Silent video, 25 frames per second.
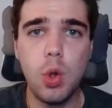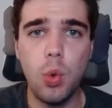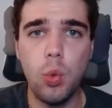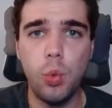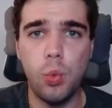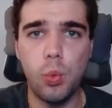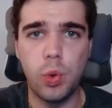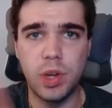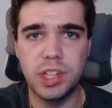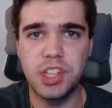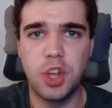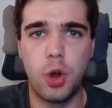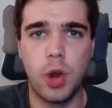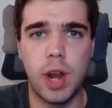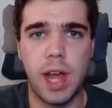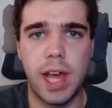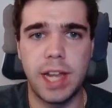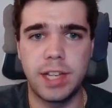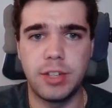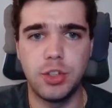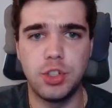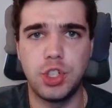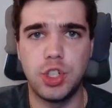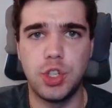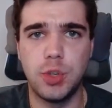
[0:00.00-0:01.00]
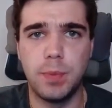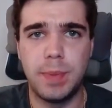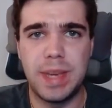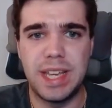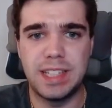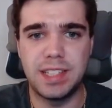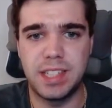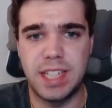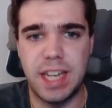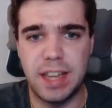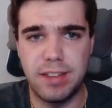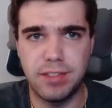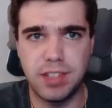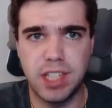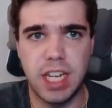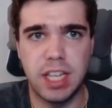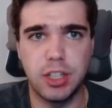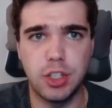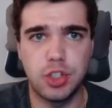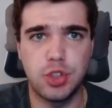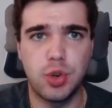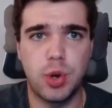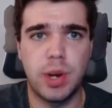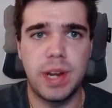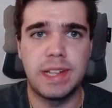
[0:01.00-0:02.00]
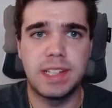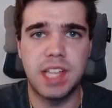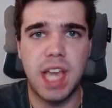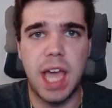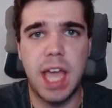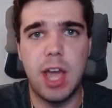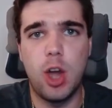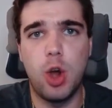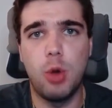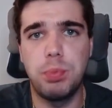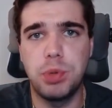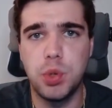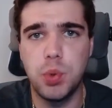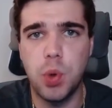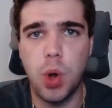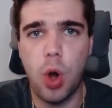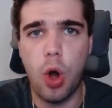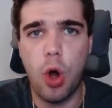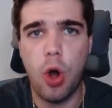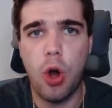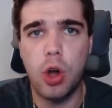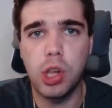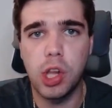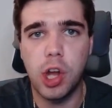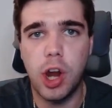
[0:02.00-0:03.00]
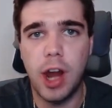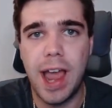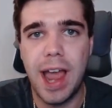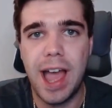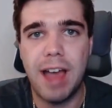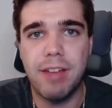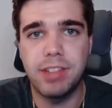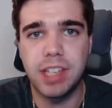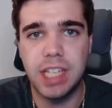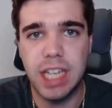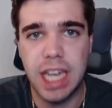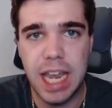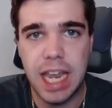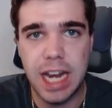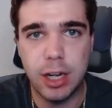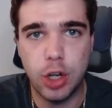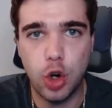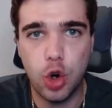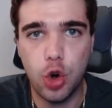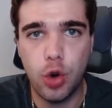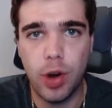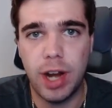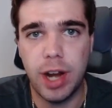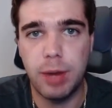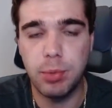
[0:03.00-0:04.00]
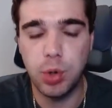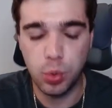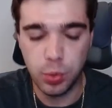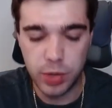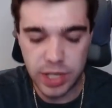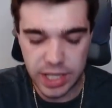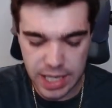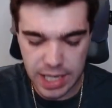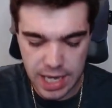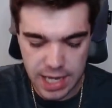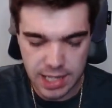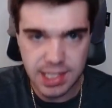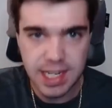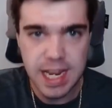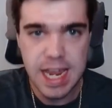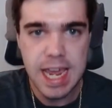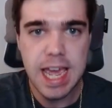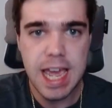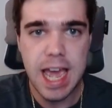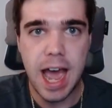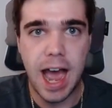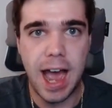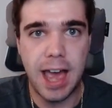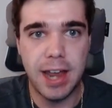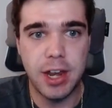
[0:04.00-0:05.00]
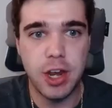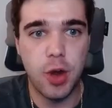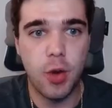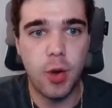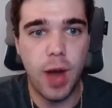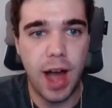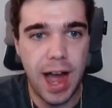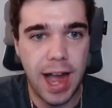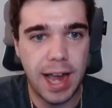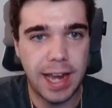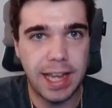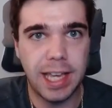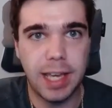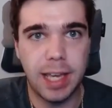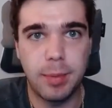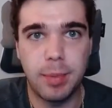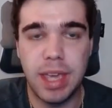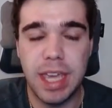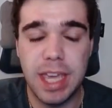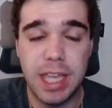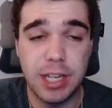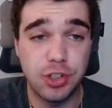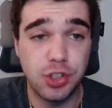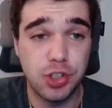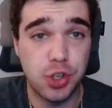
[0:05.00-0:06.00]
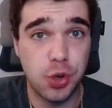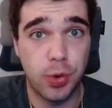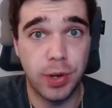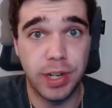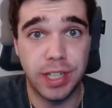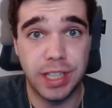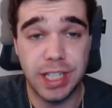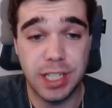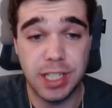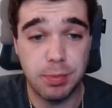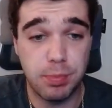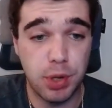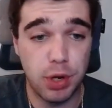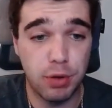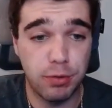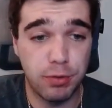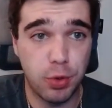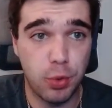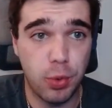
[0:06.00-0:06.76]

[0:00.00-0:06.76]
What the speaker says: What's going on, YouTube? It's Dave's Daily Trades. I hope you all are having an incredible weekend. I know I am enjoying this beautiful